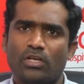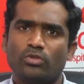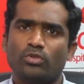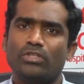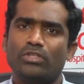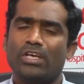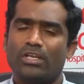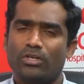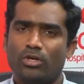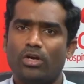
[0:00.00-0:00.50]

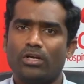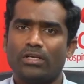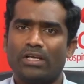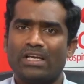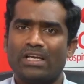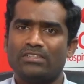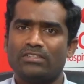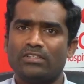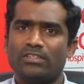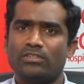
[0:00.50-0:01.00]
So they are
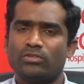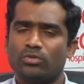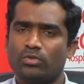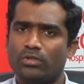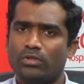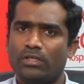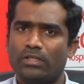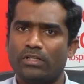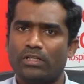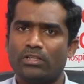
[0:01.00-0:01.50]
non-cancerous, so
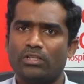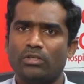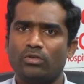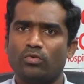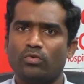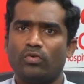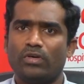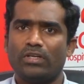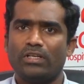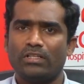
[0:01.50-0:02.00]
nothing
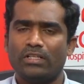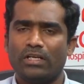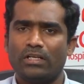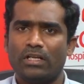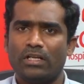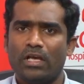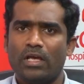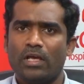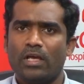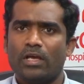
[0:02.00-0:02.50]
to worry that